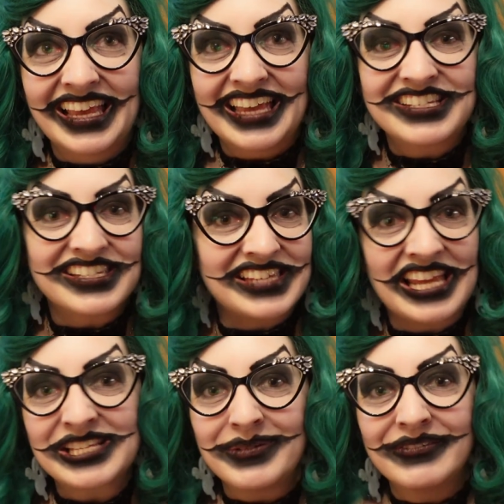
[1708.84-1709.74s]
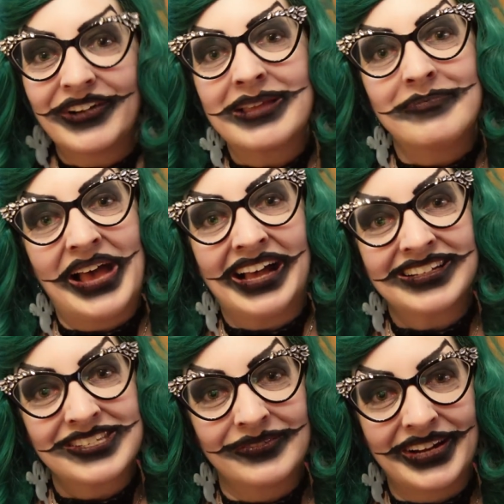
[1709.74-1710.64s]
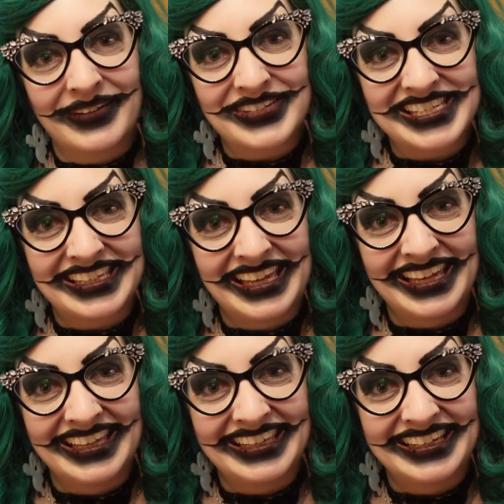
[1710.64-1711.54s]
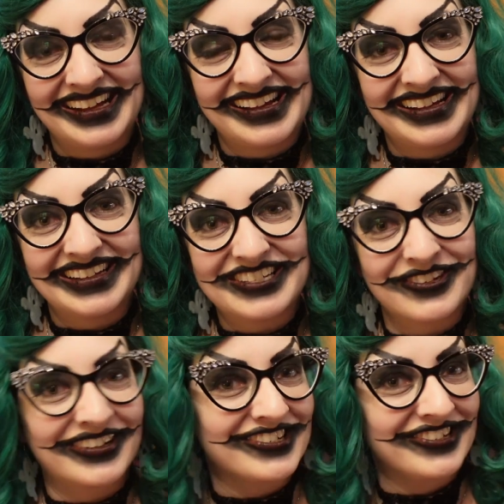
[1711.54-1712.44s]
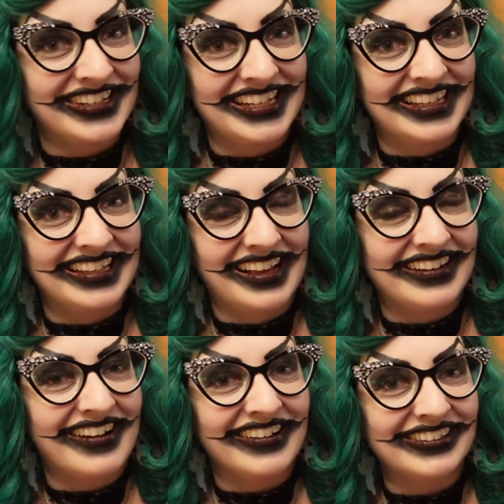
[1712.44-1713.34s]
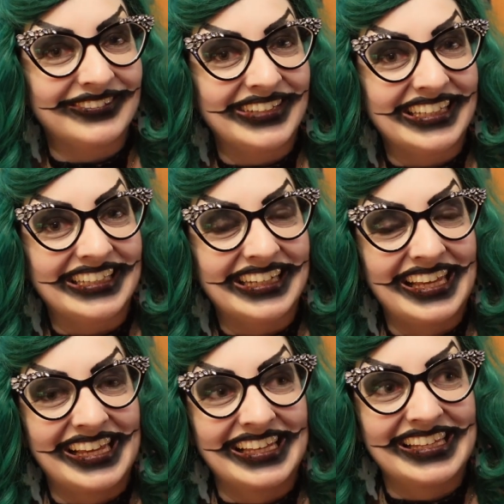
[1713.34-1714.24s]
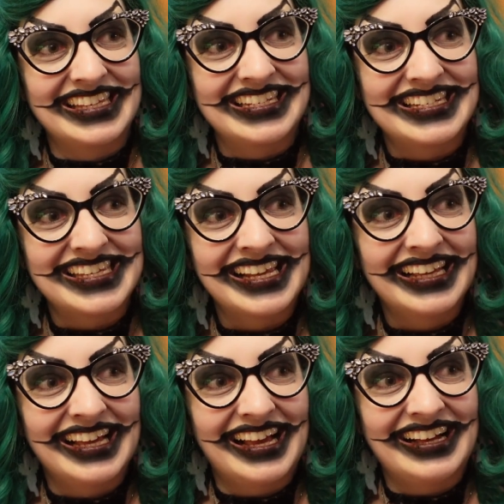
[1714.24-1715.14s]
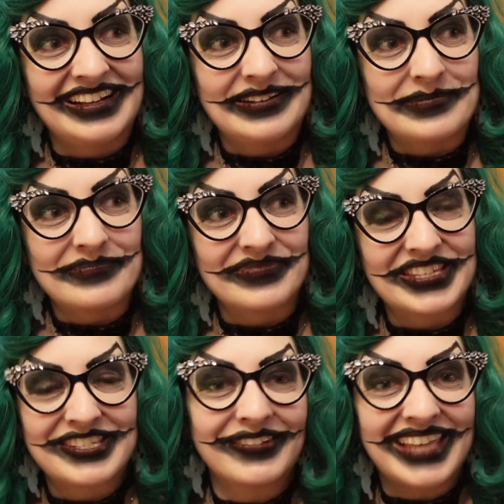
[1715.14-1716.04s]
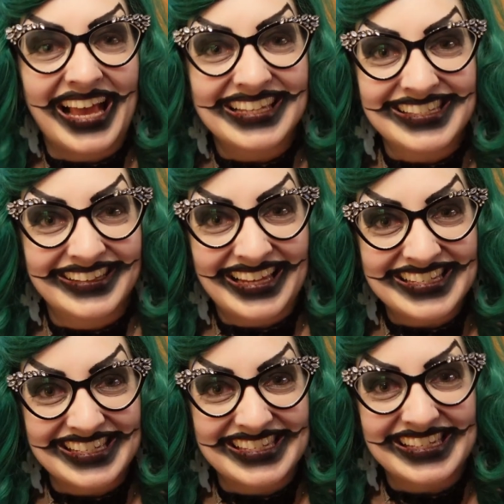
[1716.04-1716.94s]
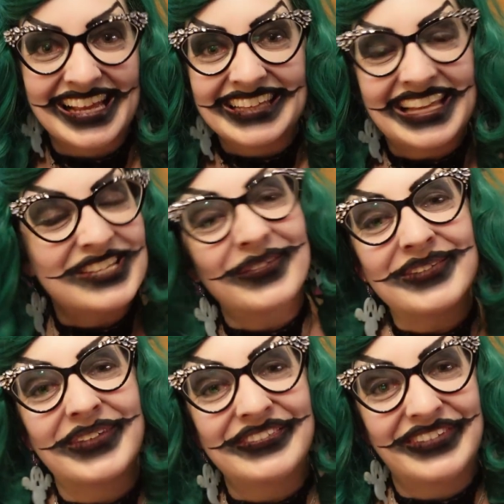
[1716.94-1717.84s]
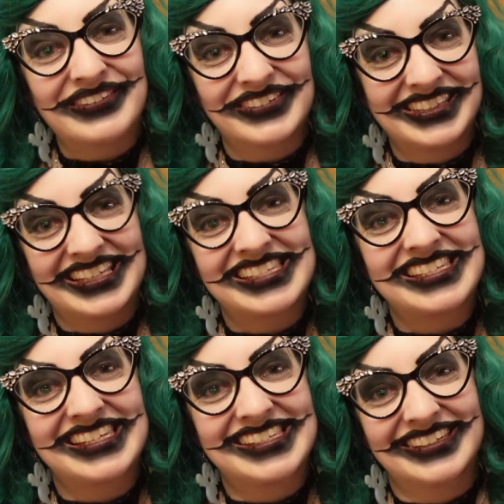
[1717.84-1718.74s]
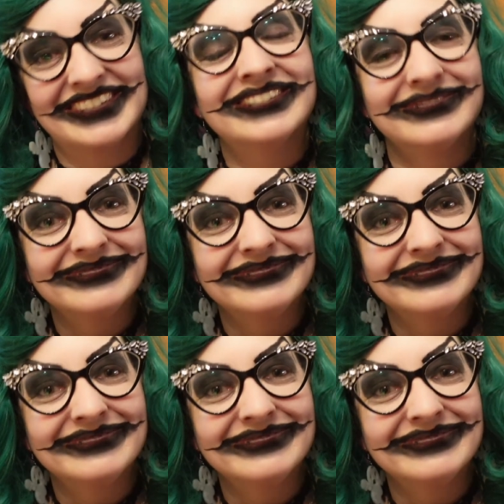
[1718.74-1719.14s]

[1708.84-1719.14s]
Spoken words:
It just takes me right back to when I was a kid, trick-or-treating on Halloween. And so yeah, so that's one of my favorite things to do.